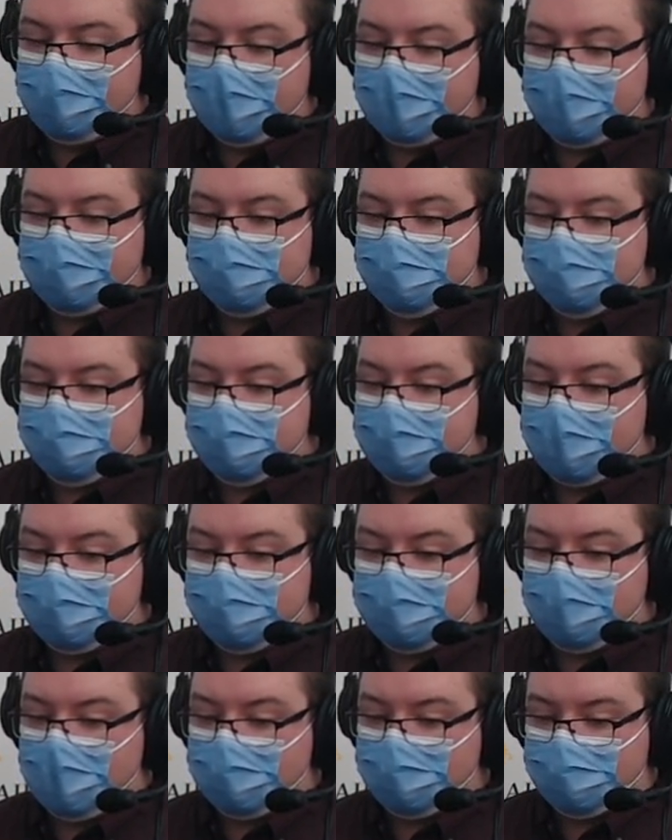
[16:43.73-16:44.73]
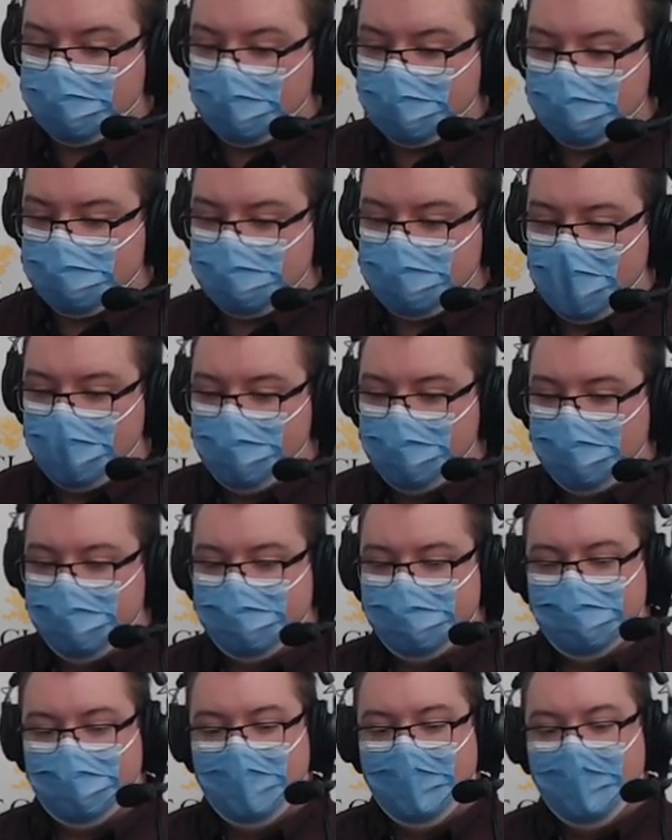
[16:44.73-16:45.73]
get disconnected off the first time, we
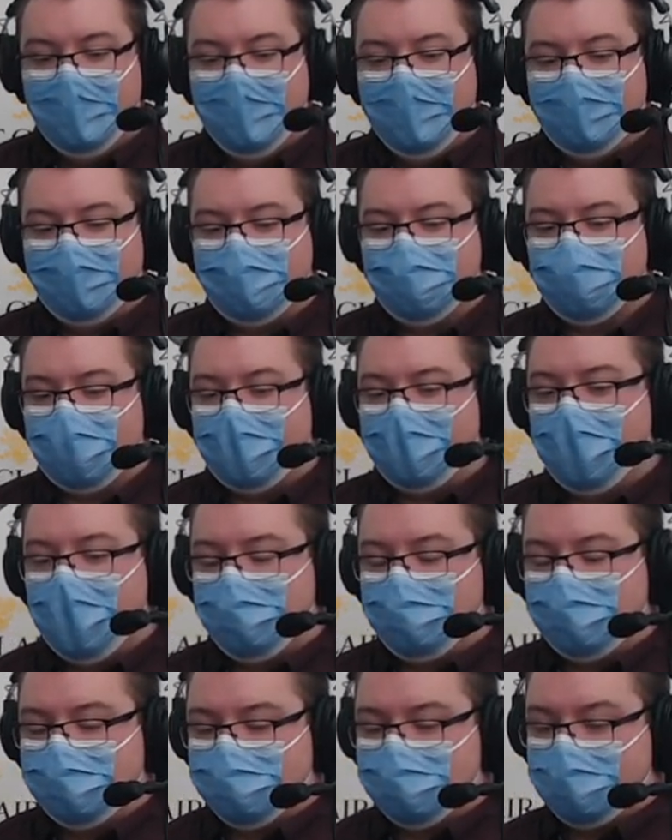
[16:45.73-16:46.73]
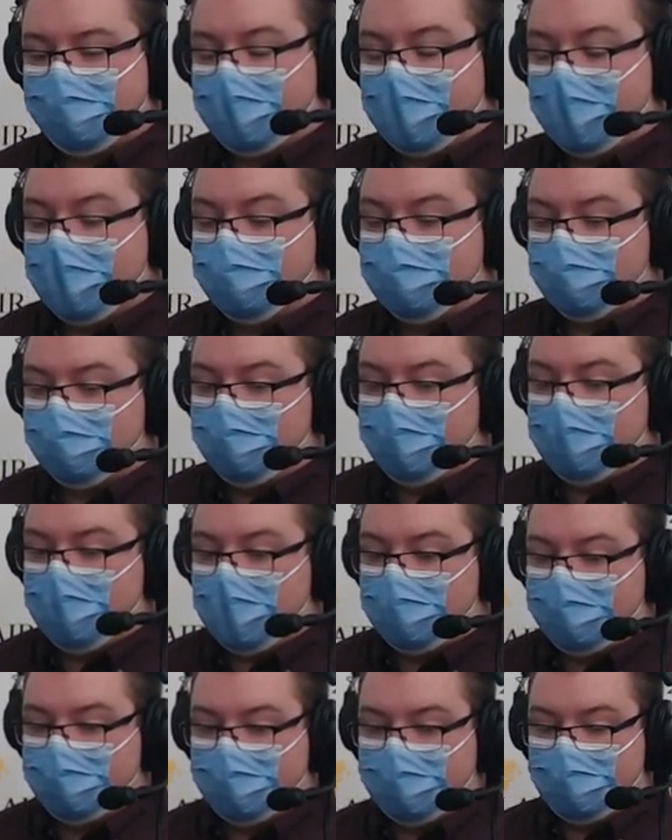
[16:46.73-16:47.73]
exactly. we try to hop into the game, so we'll be
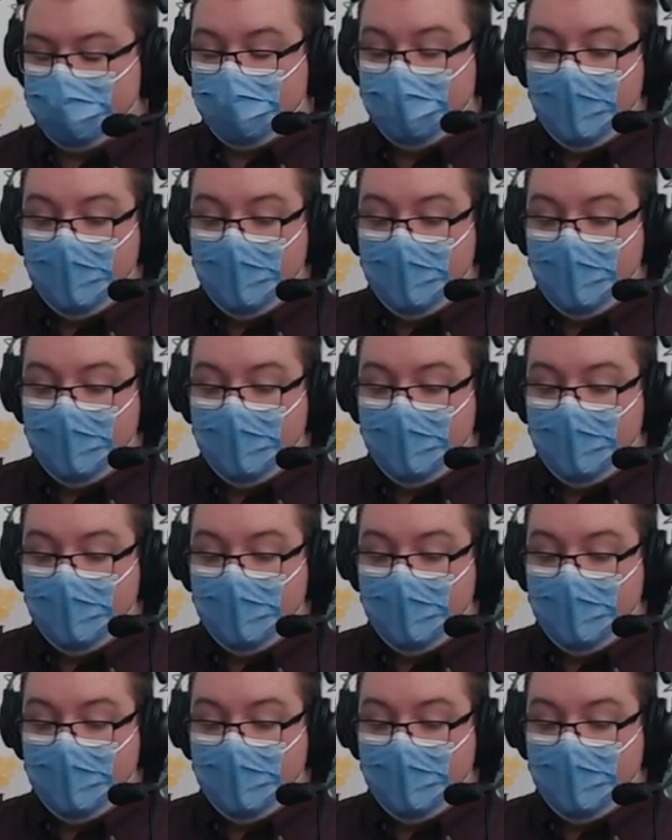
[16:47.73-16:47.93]
hopping in